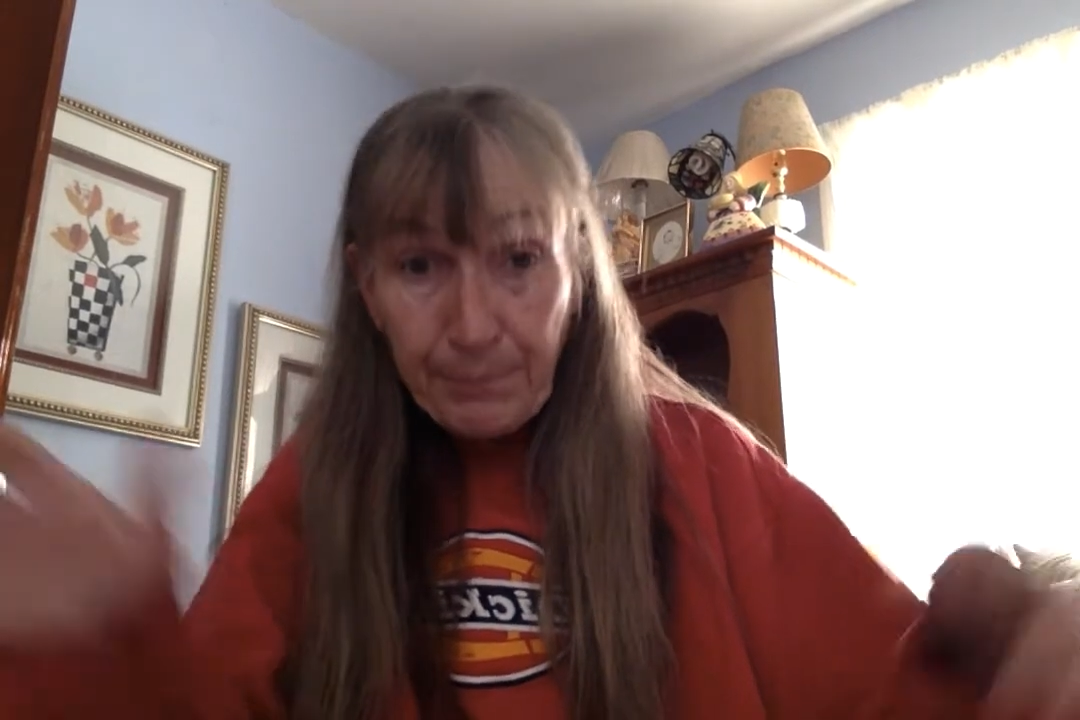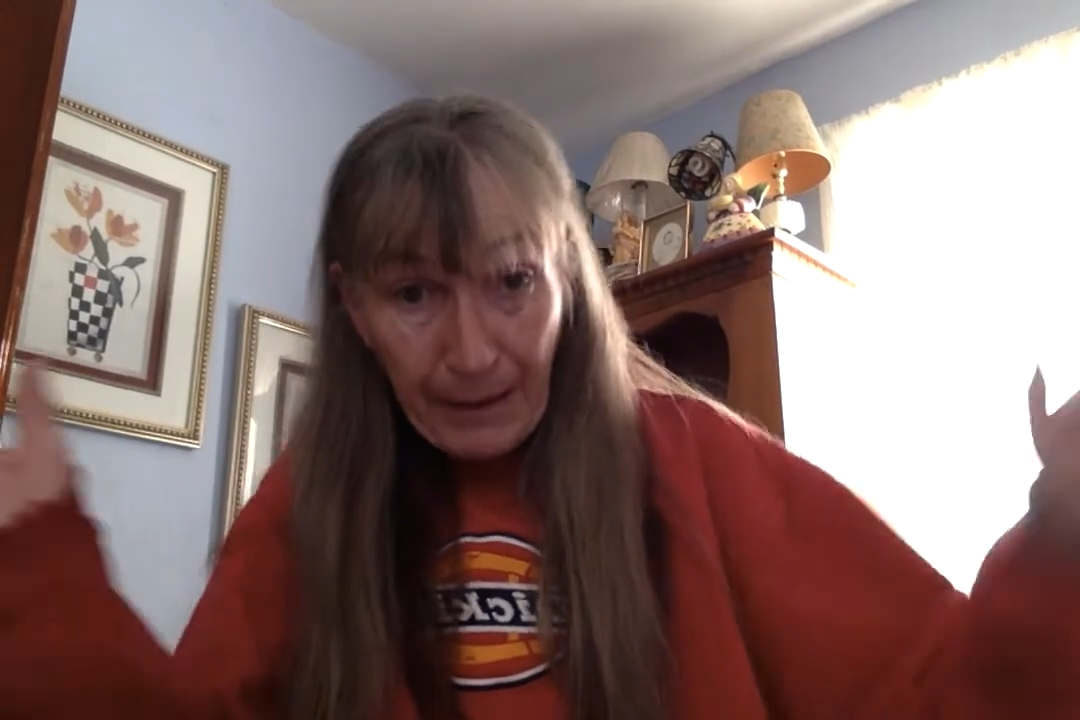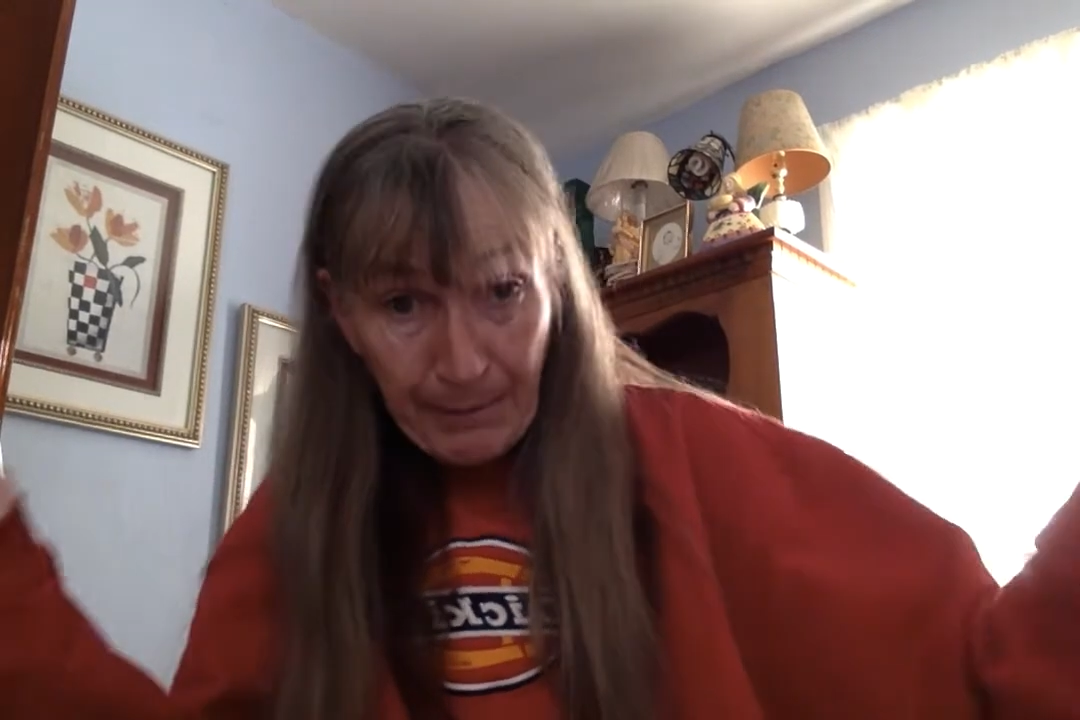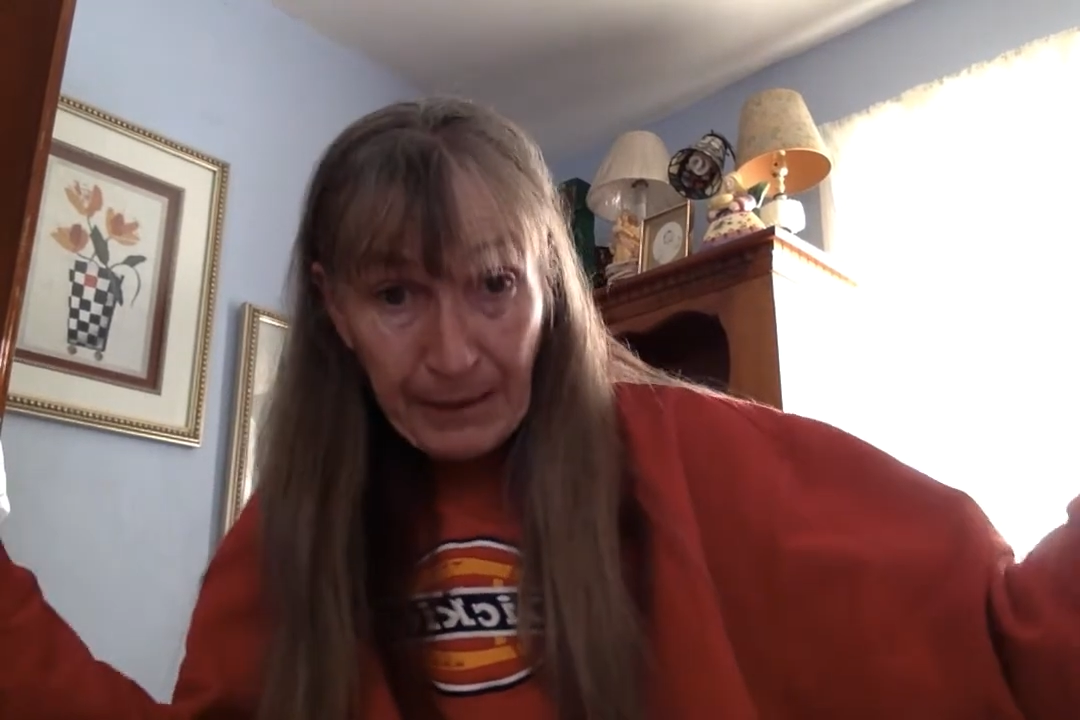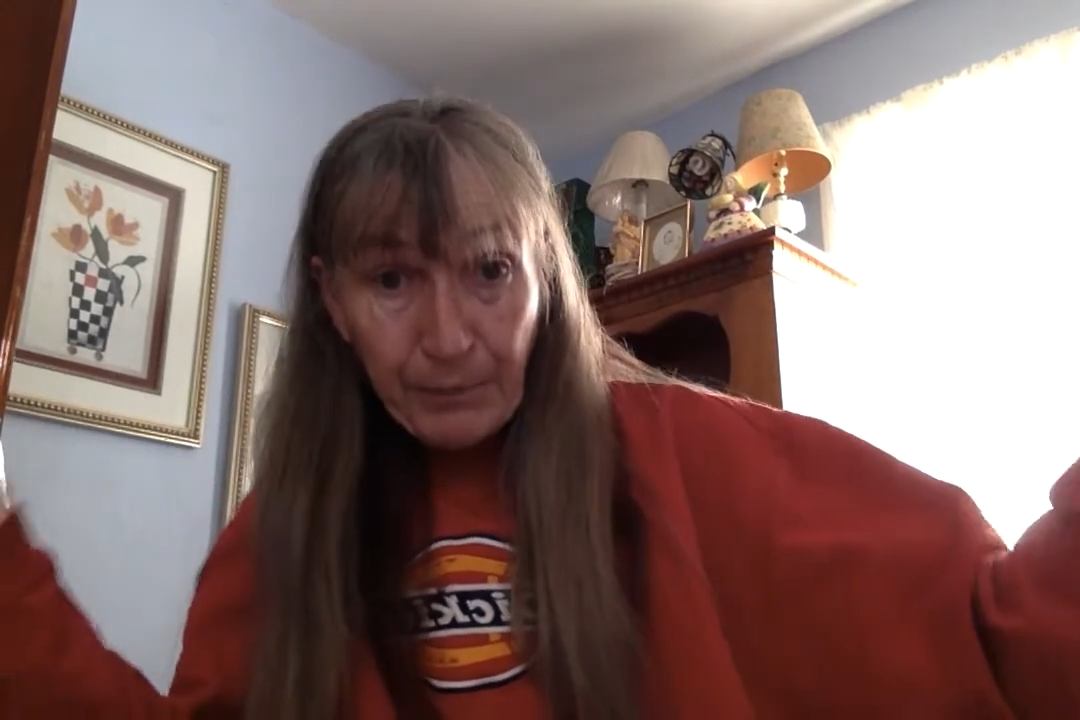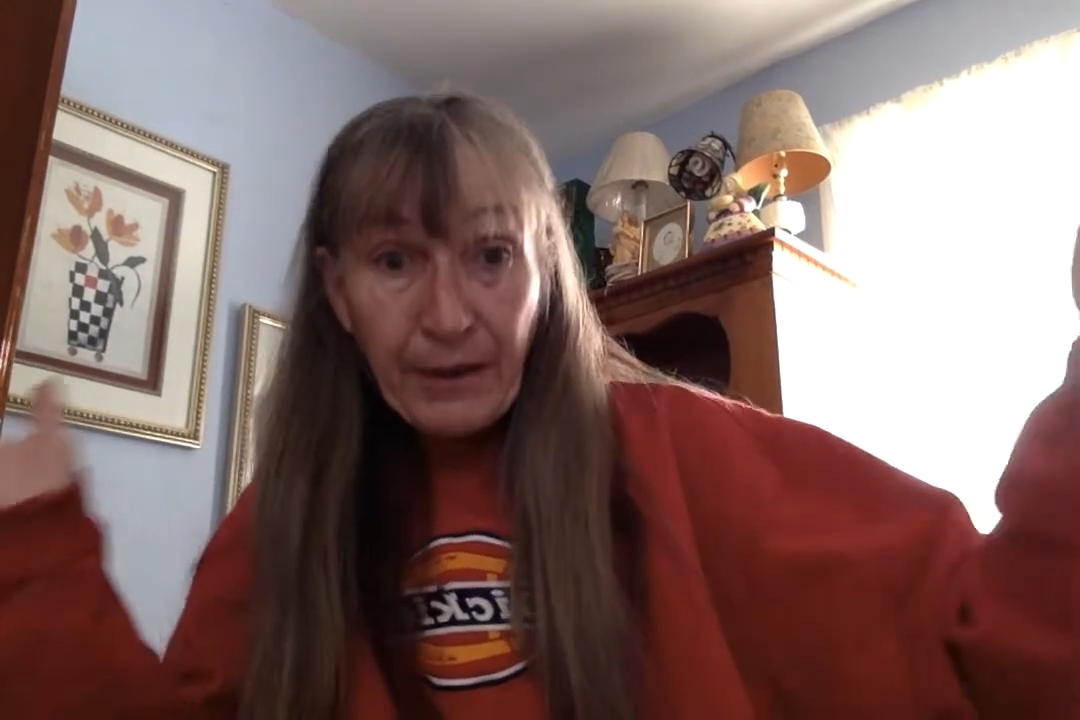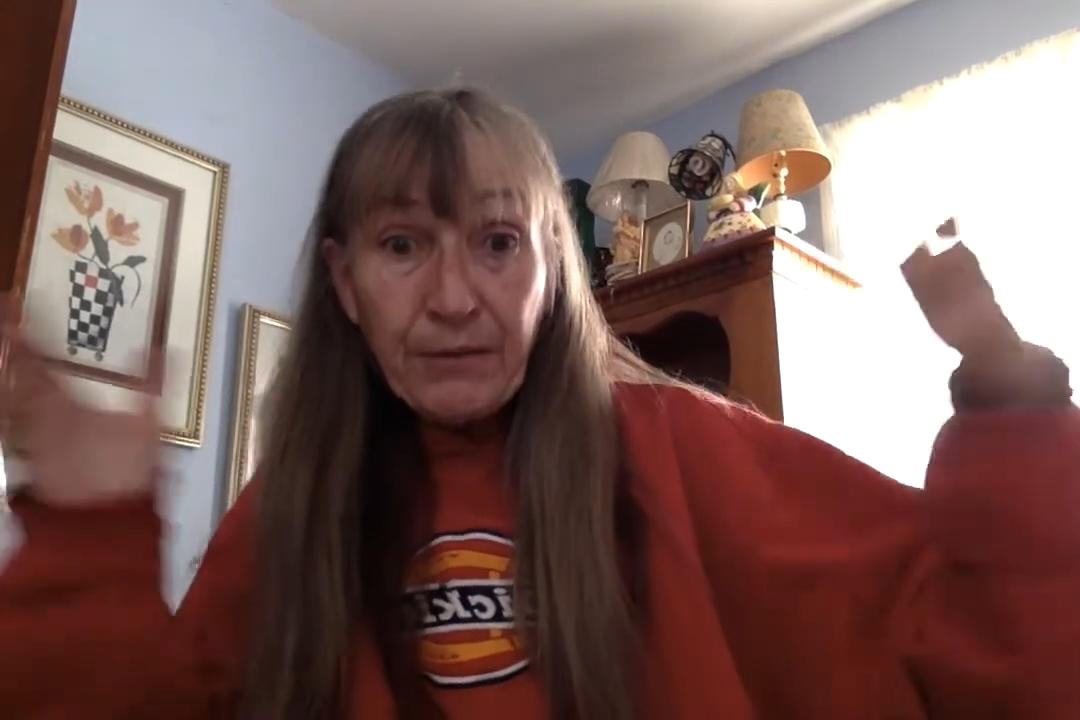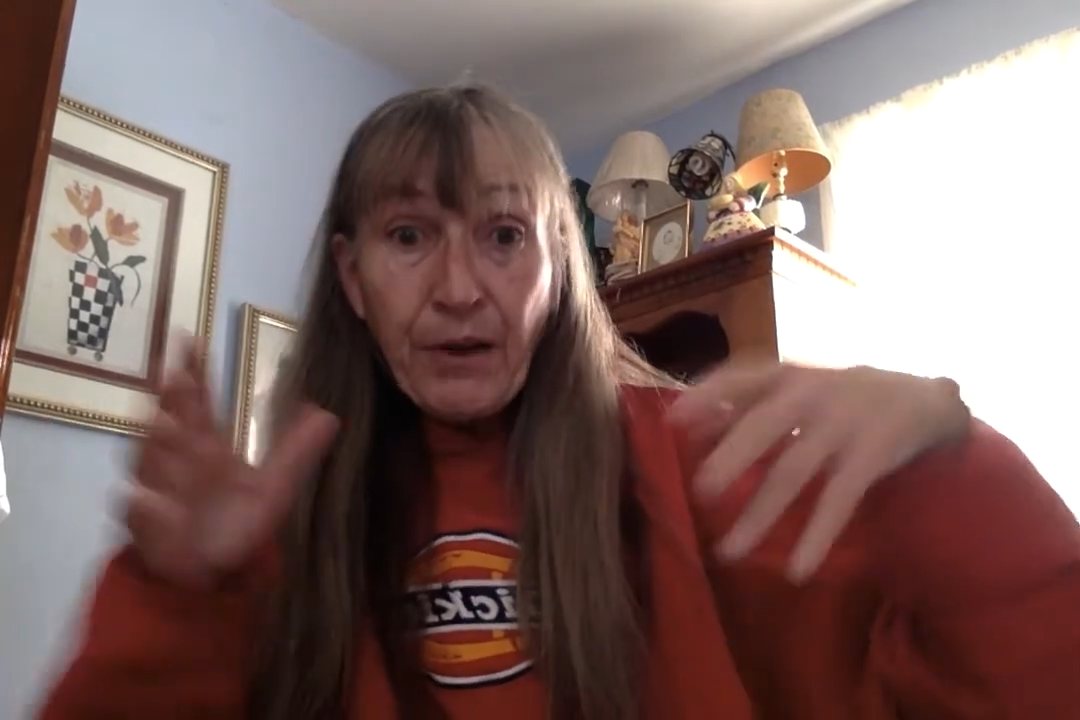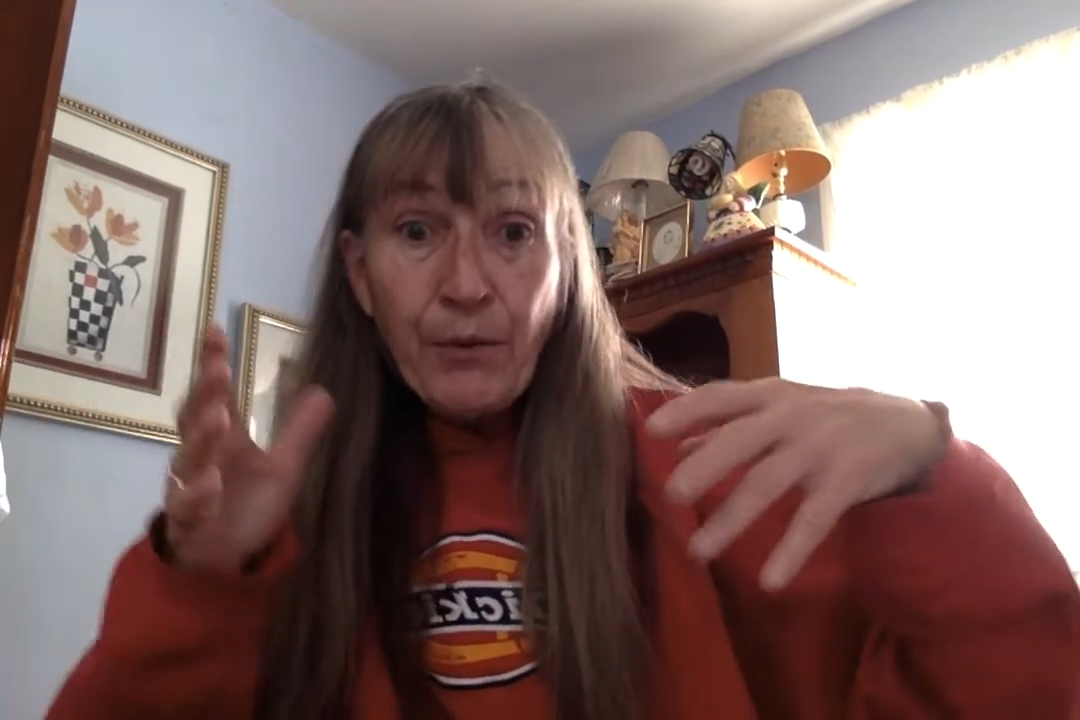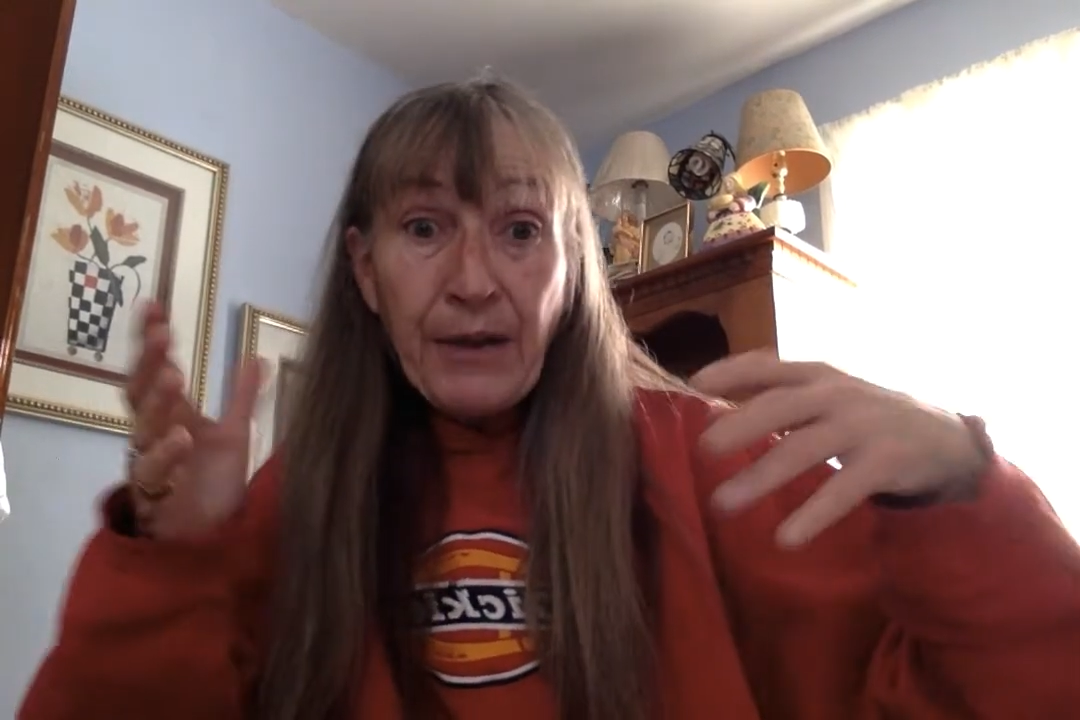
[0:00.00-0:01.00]
by people that
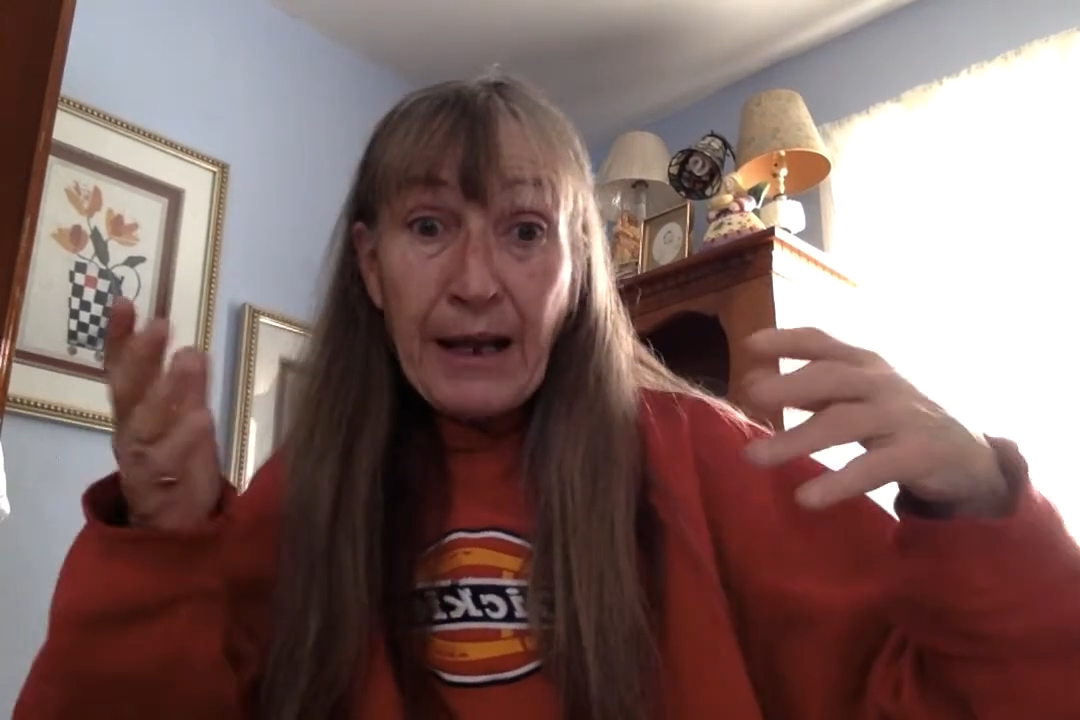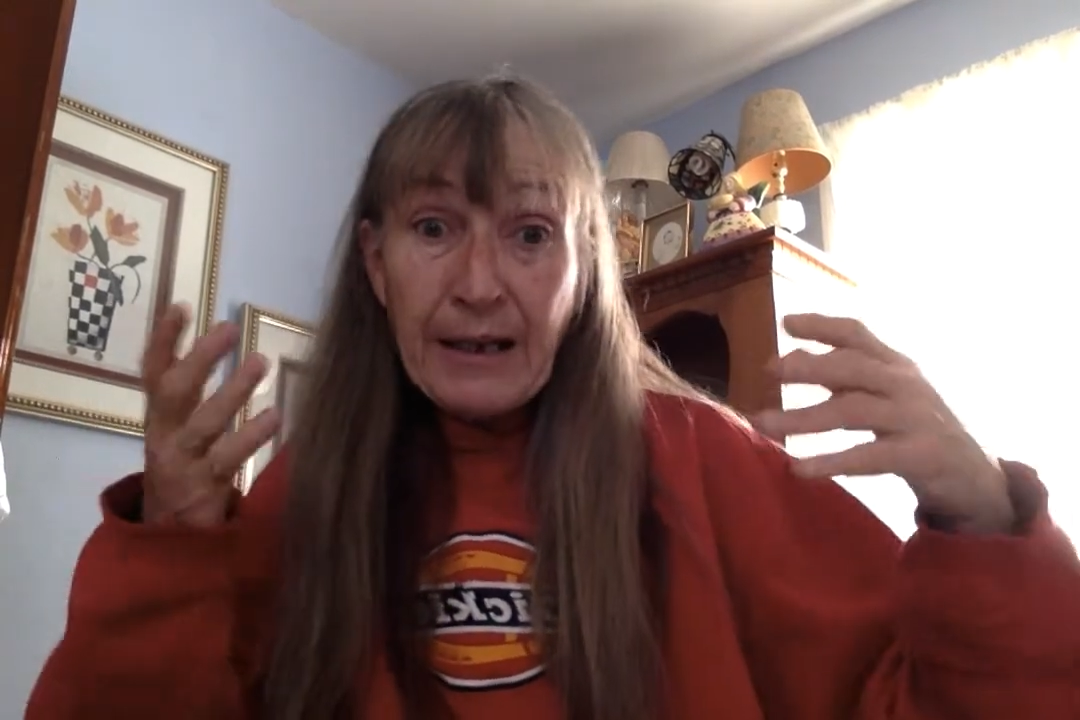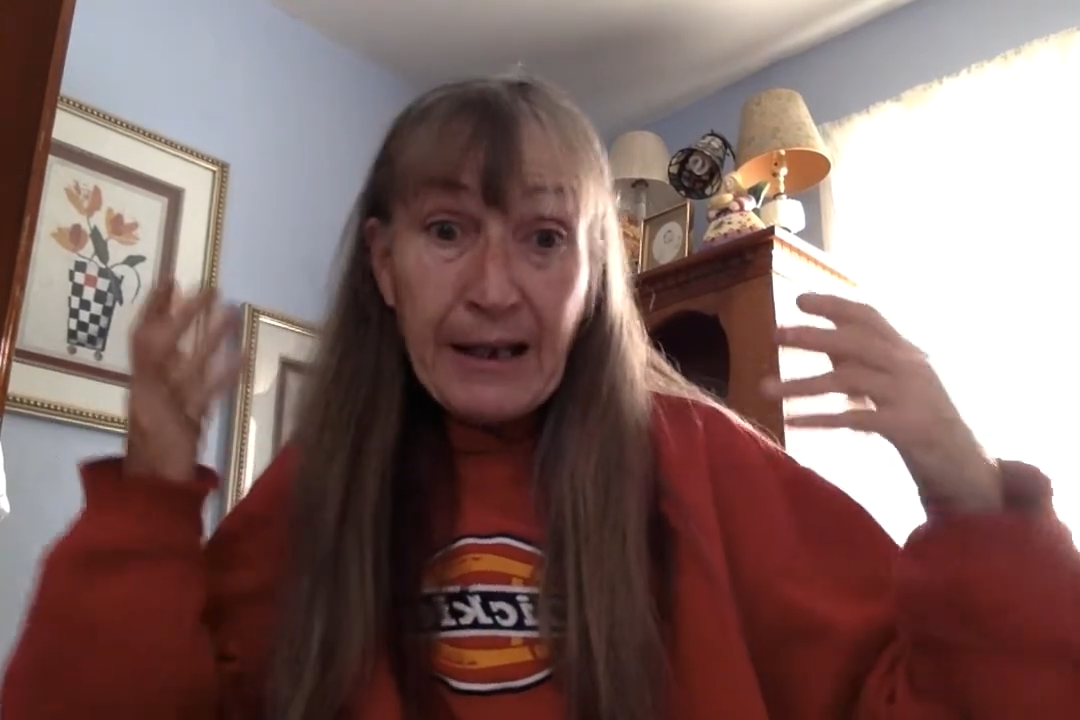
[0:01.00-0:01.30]
donated,